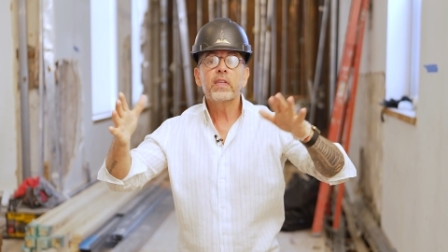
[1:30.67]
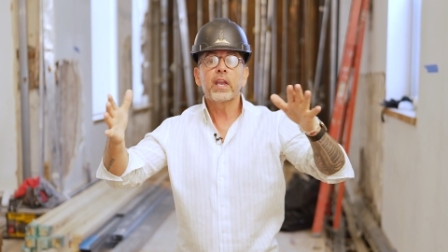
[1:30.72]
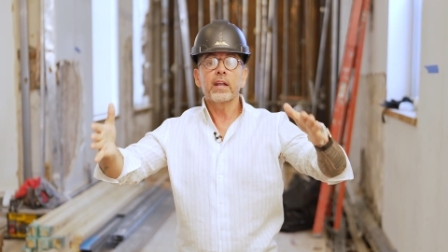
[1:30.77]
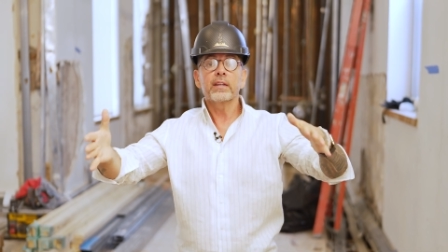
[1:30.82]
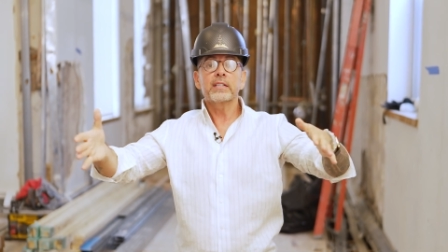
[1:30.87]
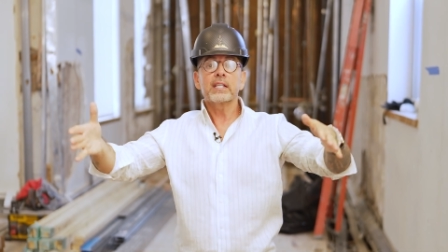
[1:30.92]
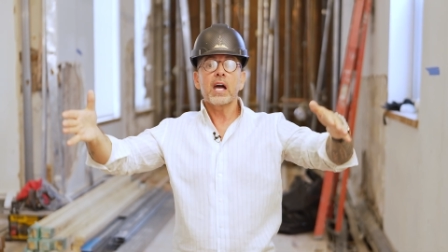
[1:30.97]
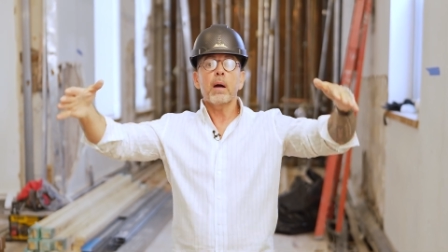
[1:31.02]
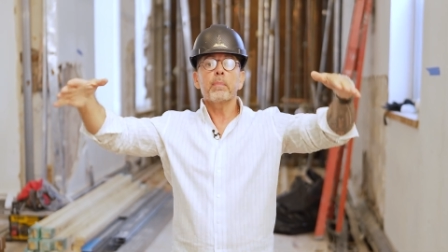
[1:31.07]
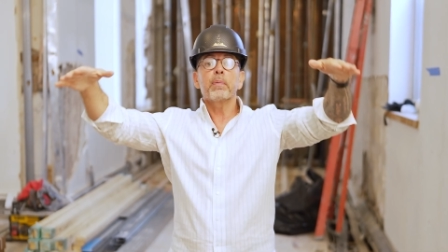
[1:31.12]
Then on
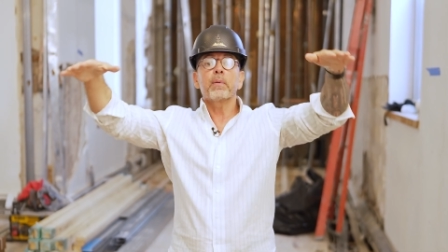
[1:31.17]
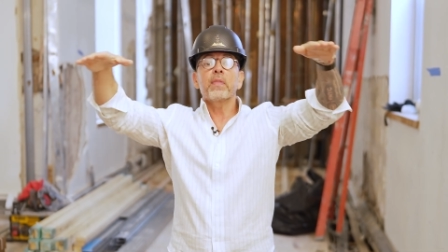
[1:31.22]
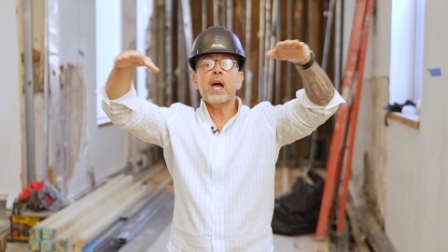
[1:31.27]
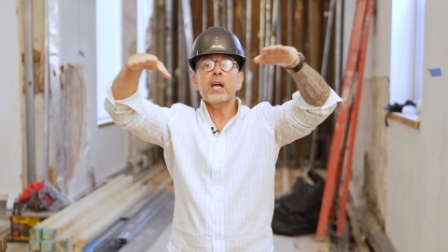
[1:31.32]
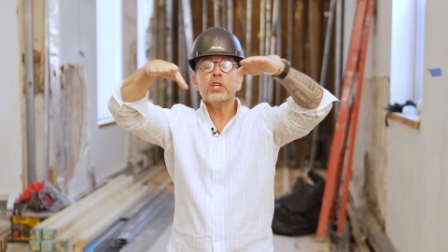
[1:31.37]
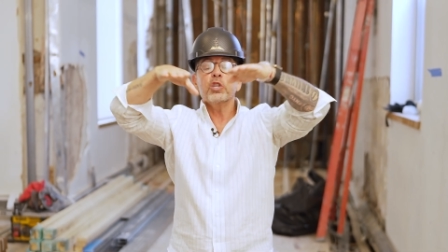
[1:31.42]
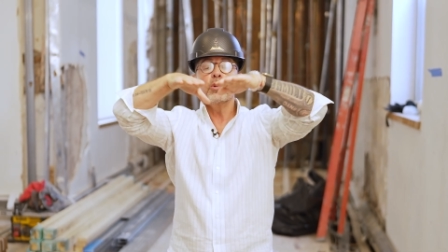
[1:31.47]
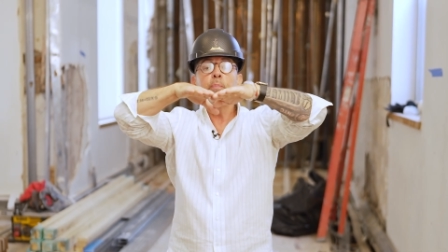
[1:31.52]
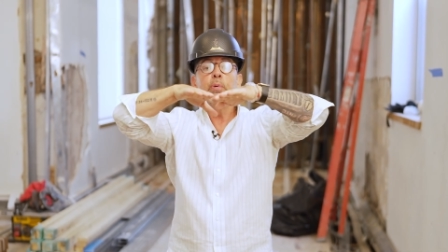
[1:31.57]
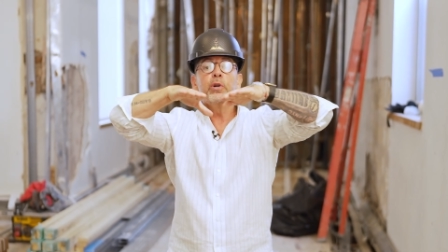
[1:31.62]
top of
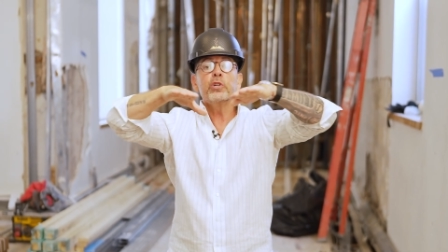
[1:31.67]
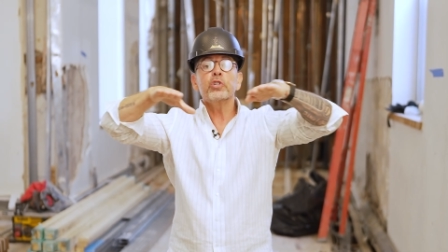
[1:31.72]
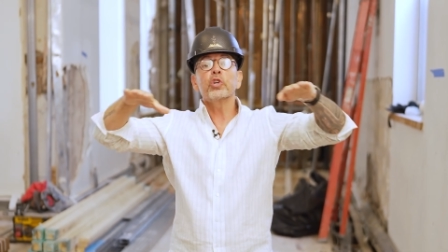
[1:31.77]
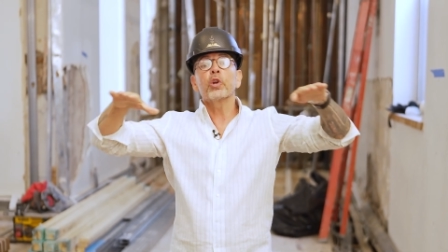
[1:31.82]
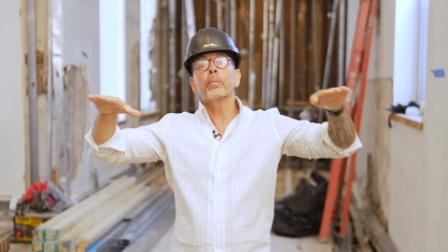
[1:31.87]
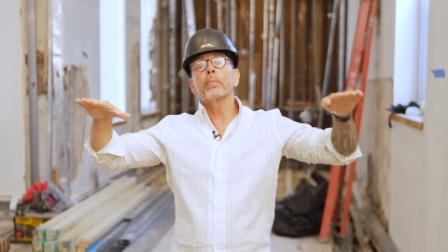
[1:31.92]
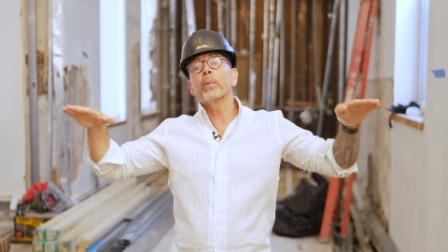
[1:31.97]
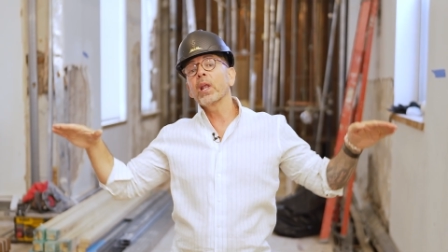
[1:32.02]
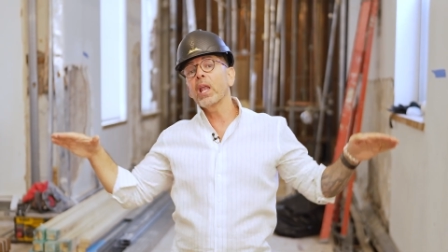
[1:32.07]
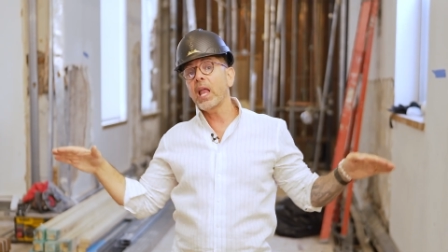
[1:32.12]
that, you put
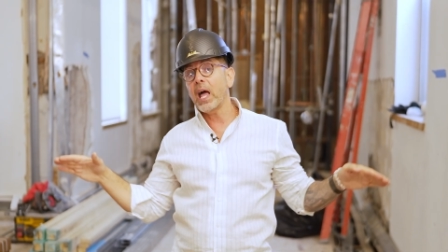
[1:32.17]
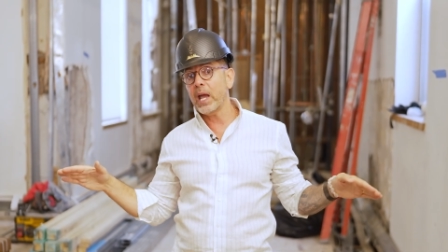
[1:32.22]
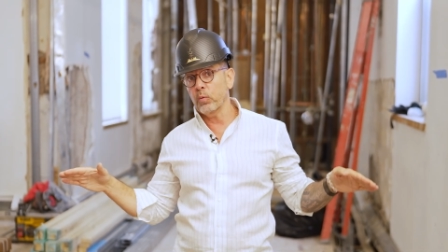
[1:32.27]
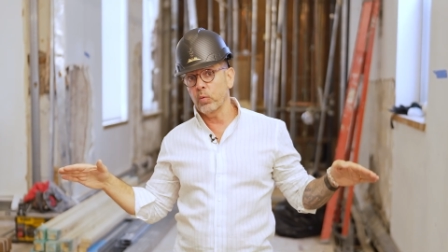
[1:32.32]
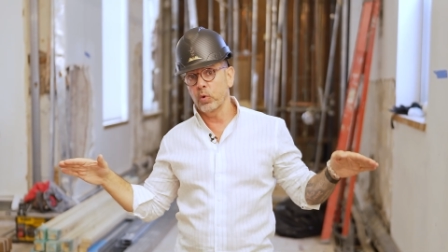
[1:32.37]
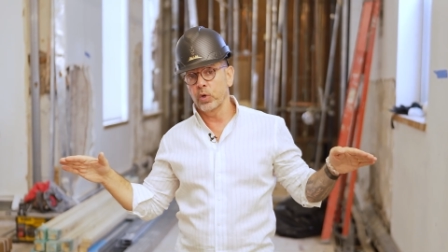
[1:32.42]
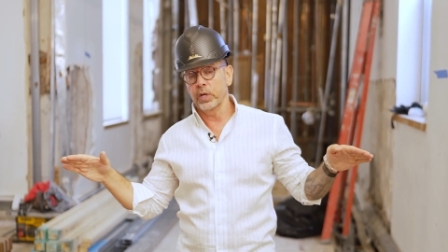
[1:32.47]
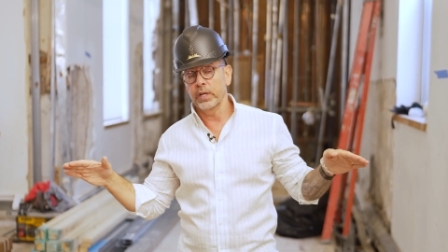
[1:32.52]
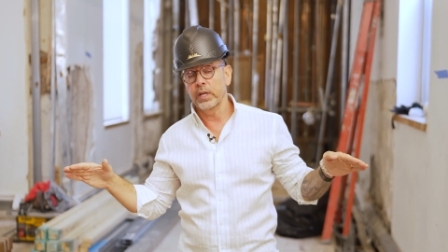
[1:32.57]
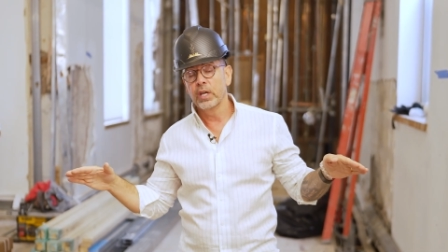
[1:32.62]
your
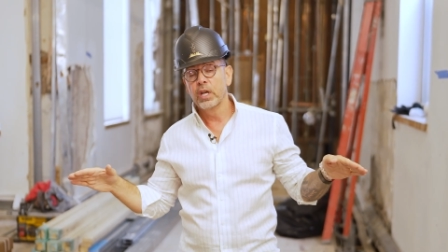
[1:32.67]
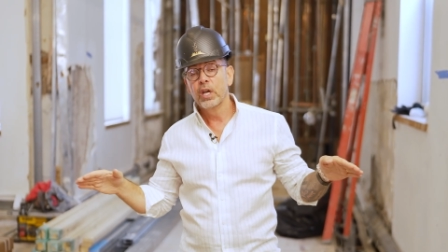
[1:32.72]
plywood.